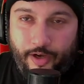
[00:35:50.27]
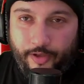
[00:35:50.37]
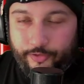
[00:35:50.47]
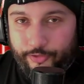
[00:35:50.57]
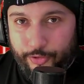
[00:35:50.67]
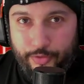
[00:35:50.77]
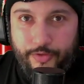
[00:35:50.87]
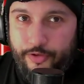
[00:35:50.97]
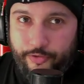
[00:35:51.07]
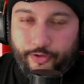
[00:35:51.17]
On
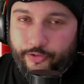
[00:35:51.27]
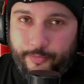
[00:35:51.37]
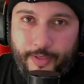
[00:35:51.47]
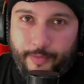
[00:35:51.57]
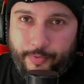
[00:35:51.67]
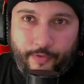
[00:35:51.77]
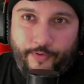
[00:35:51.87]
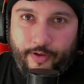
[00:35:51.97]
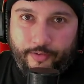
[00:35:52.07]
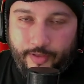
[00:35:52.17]
2 new social media
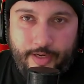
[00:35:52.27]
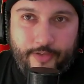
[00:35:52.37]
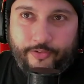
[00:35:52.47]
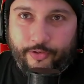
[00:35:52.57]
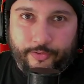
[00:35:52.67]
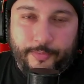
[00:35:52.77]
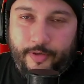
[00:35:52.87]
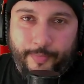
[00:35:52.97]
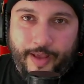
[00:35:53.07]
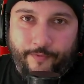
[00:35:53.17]
profiles on each social
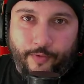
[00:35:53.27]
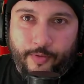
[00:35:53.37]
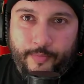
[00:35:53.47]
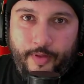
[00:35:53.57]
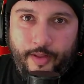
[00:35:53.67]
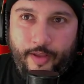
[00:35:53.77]
media platform.